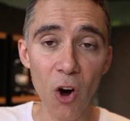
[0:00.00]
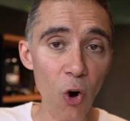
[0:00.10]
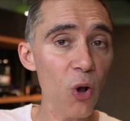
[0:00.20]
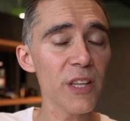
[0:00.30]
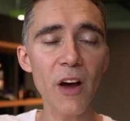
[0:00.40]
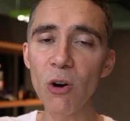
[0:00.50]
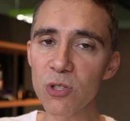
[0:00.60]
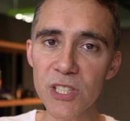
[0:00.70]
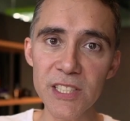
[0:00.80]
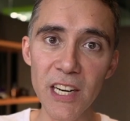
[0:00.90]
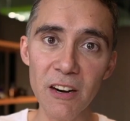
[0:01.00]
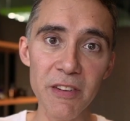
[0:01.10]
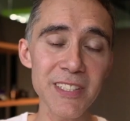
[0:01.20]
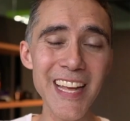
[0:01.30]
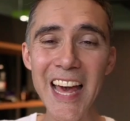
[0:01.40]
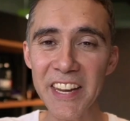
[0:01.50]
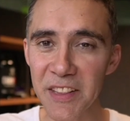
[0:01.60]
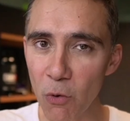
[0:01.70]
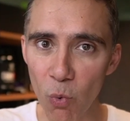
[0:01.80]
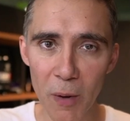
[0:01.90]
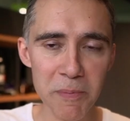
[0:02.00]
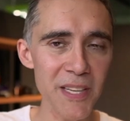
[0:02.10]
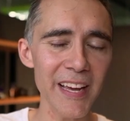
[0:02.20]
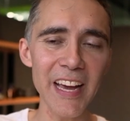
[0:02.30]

all the hosting service, edit the website,